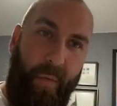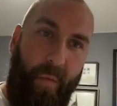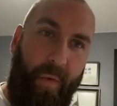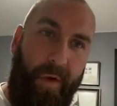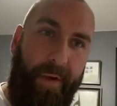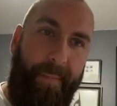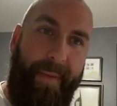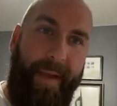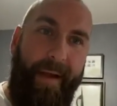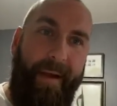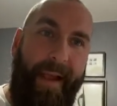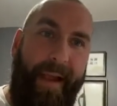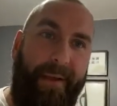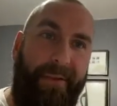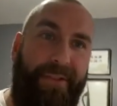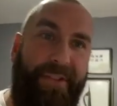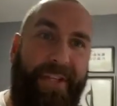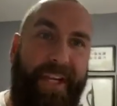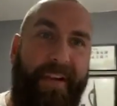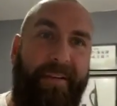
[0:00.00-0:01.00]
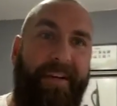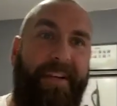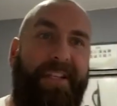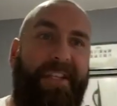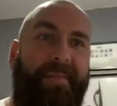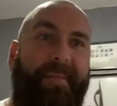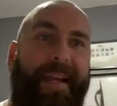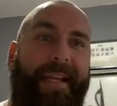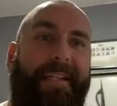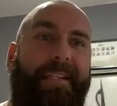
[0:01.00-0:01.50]
what about how serious
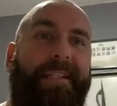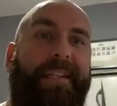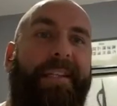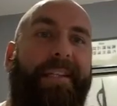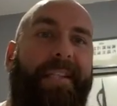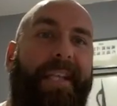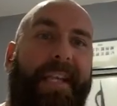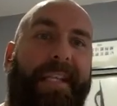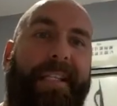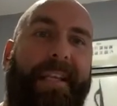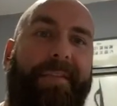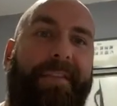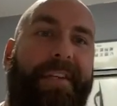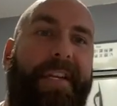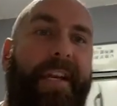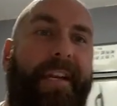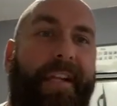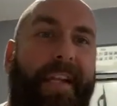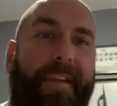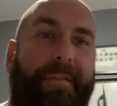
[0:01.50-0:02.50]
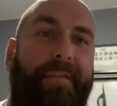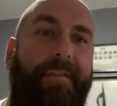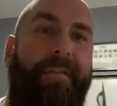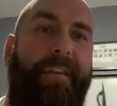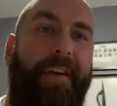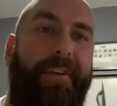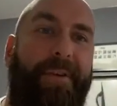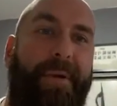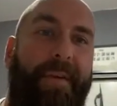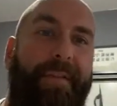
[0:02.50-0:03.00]
the maintenance is? Have the tenant given
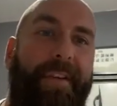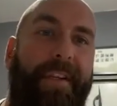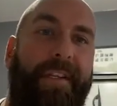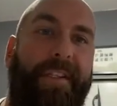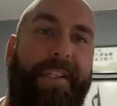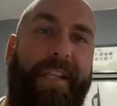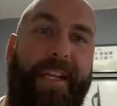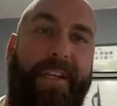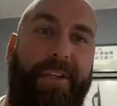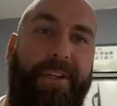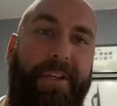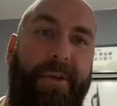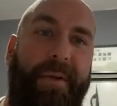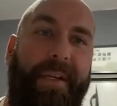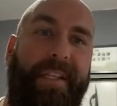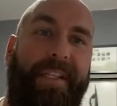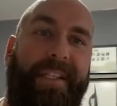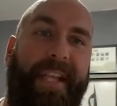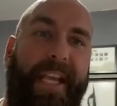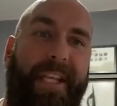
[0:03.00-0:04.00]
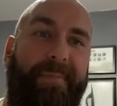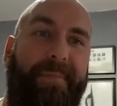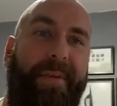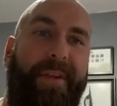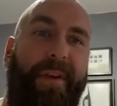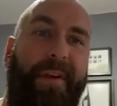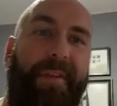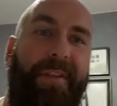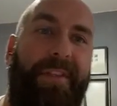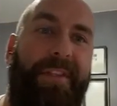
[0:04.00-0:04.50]
photo evidence? Can you do an
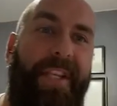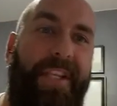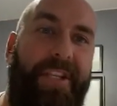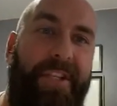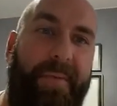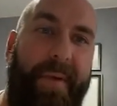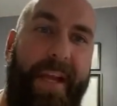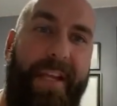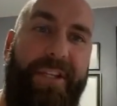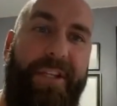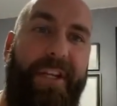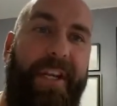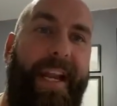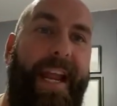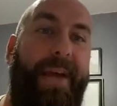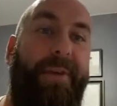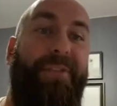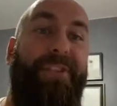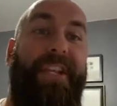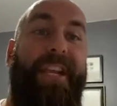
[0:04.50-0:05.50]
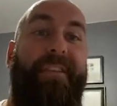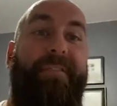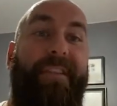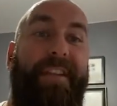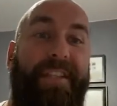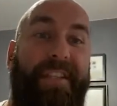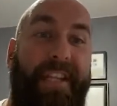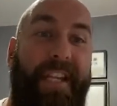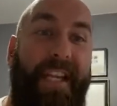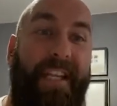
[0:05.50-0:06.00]
assessment on the situation and how
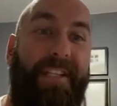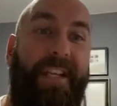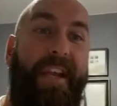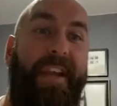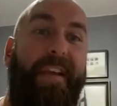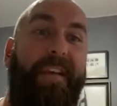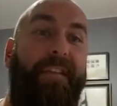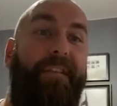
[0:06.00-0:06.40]
serious it is?